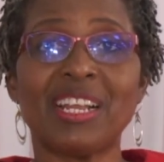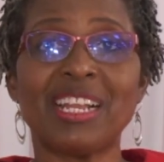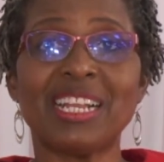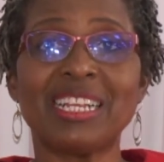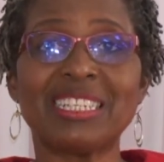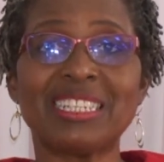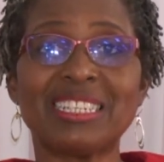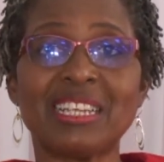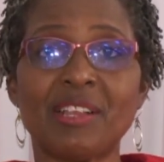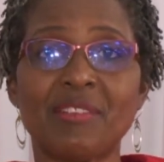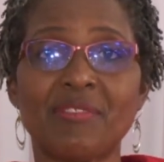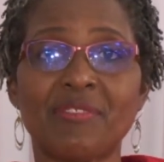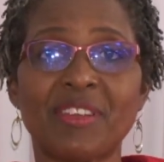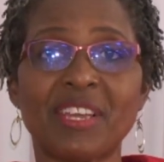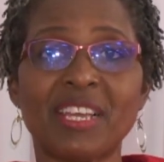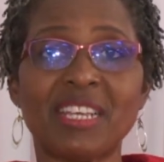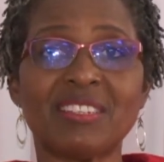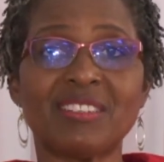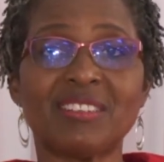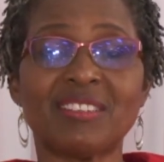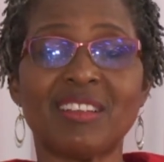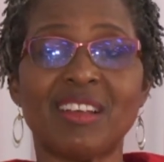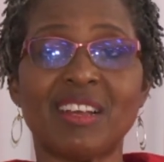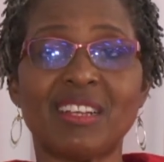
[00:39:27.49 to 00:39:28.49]
And self-care
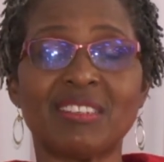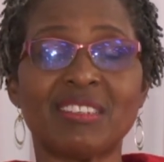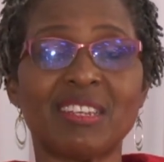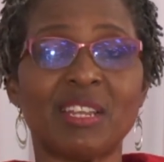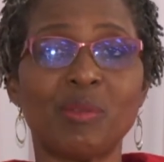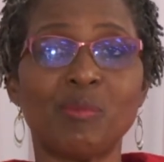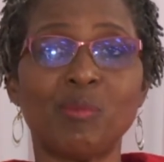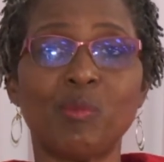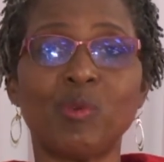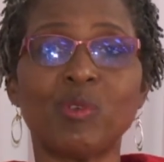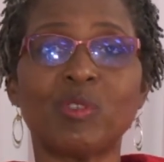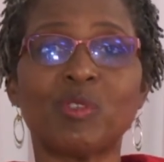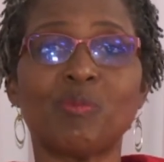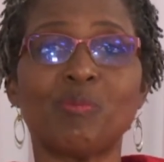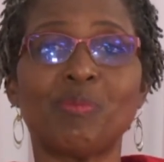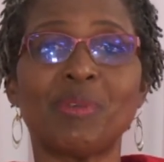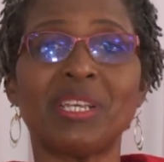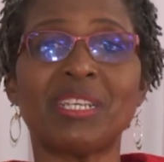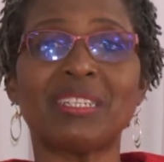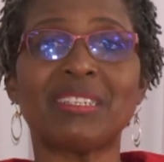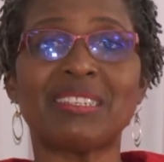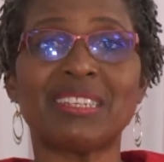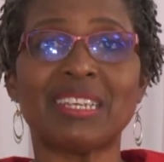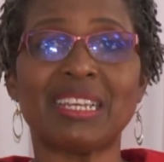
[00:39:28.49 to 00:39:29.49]
starts at the most
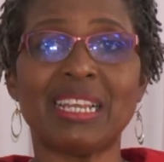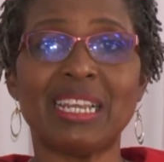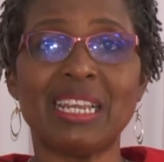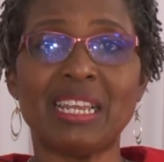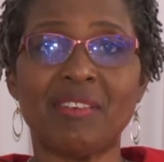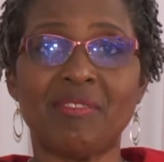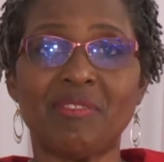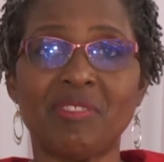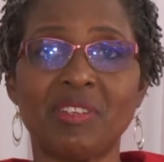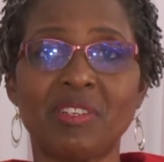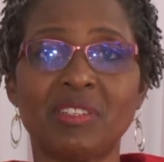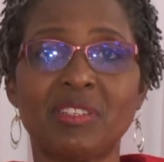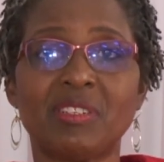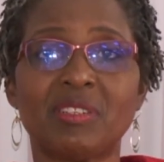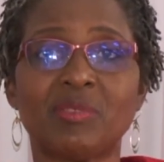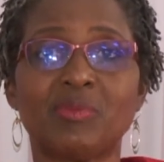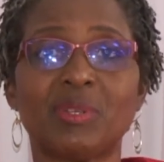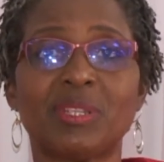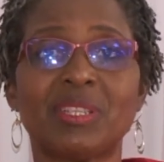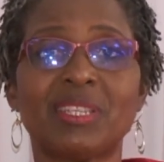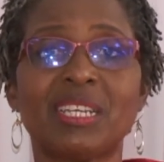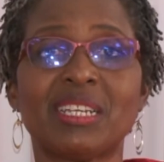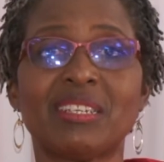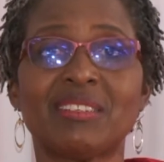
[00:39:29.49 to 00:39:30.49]
basic level
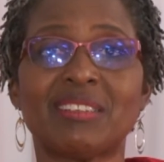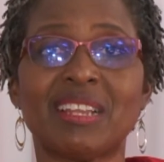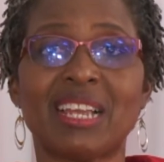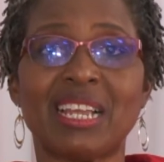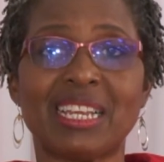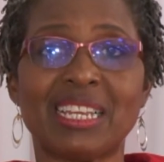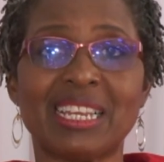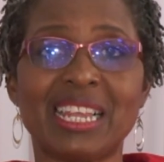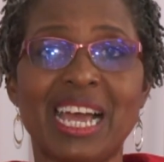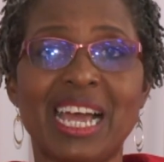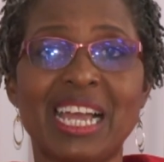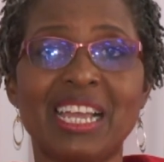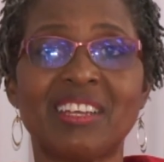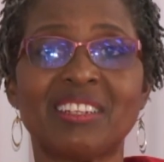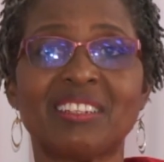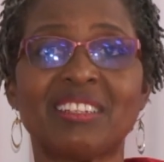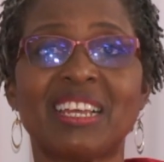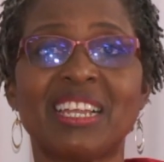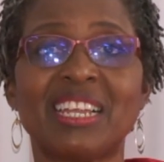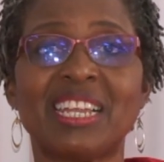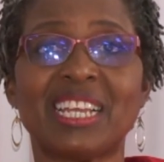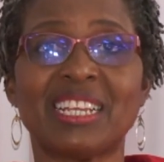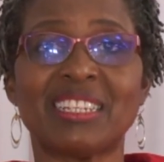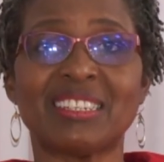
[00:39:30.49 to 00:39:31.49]
with things like diet
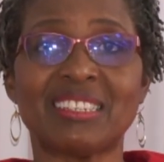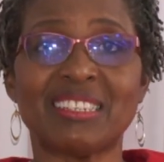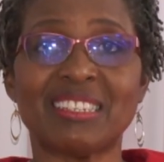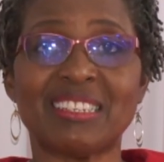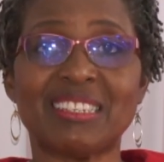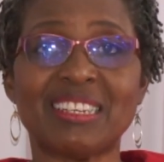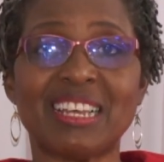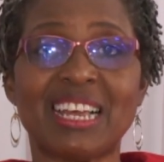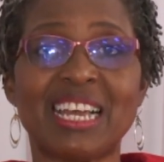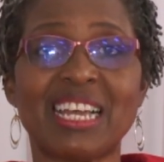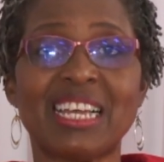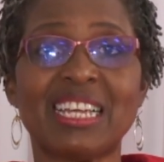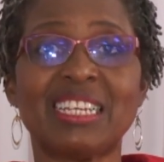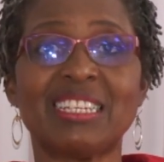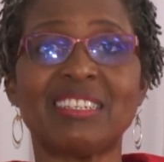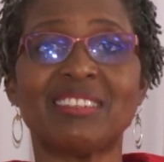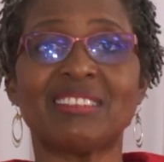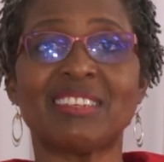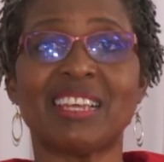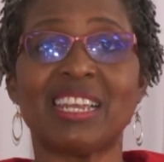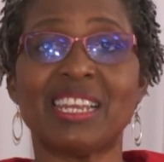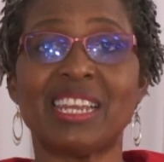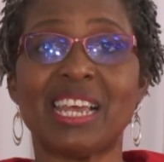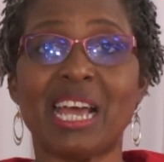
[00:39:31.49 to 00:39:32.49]
and exercise
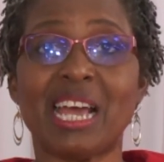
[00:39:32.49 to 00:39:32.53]
and